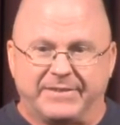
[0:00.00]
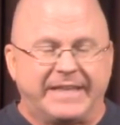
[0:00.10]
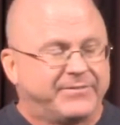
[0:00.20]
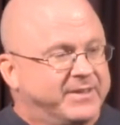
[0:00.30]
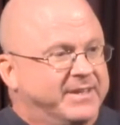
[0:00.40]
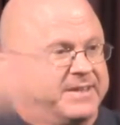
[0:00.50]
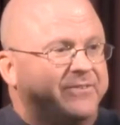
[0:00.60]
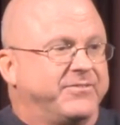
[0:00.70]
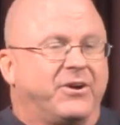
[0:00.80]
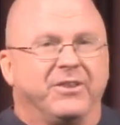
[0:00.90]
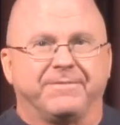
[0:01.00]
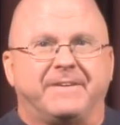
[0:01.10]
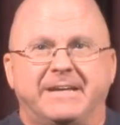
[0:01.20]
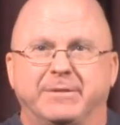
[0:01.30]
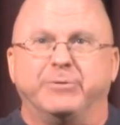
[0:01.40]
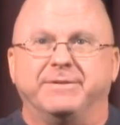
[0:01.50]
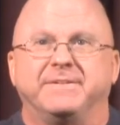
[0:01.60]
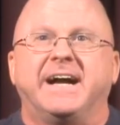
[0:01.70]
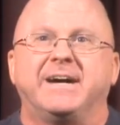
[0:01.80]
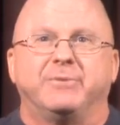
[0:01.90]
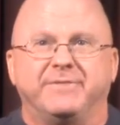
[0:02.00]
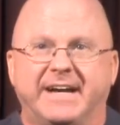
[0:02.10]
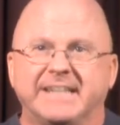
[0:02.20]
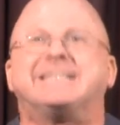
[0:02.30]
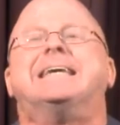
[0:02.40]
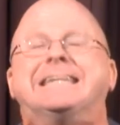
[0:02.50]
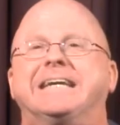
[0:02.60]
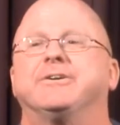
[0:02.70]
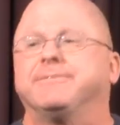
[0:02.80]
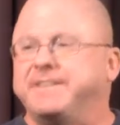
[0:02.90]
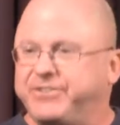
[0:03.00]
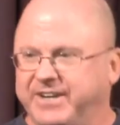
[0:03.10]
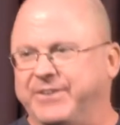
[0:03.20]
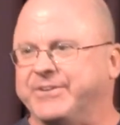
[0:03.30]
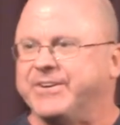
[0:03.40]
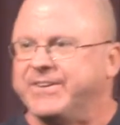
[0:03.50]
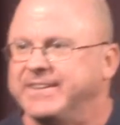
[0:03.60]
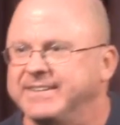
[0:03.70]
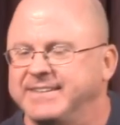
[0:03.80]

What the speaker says: This is all the family we've got. We've got to take care of each other.